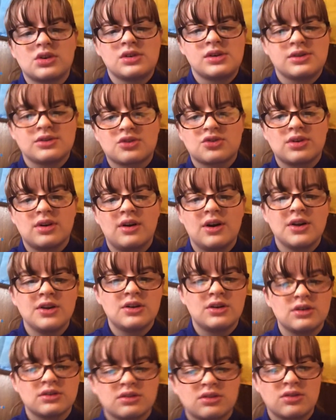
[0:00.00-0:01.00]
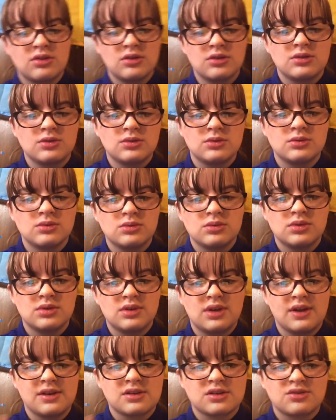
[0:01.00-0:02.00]
try not to
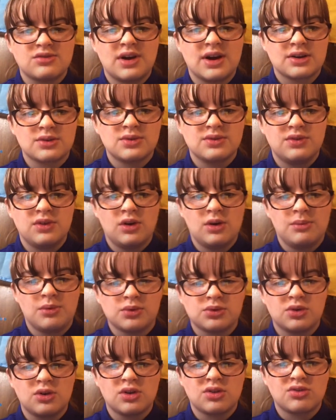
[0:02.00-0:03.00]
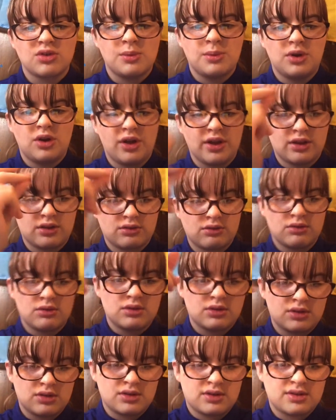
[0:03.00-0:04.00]
interact with them or touch them or
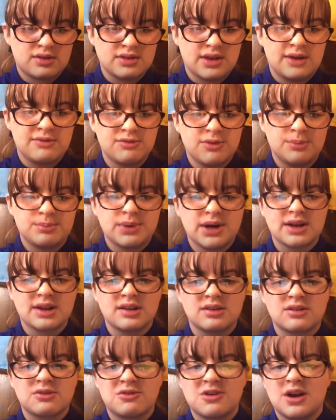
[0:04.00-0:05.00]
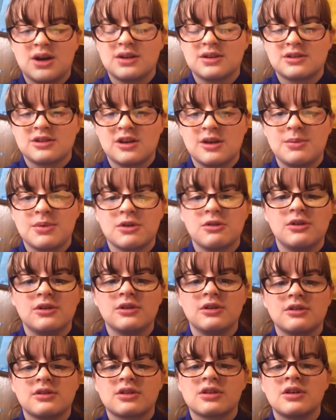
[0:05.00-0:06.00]
snap them back into reality,
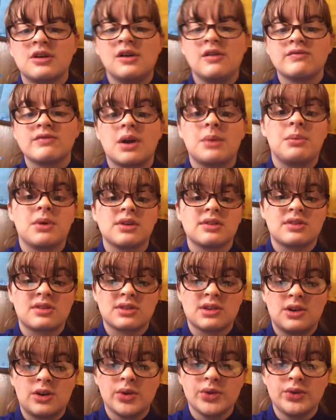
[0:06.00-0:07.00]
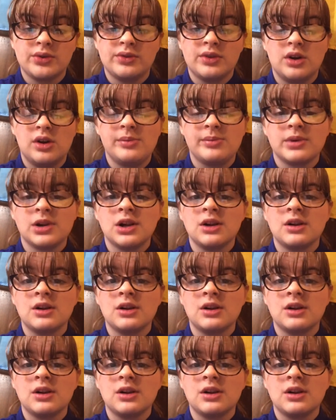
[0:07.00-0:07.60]
because that might startle them,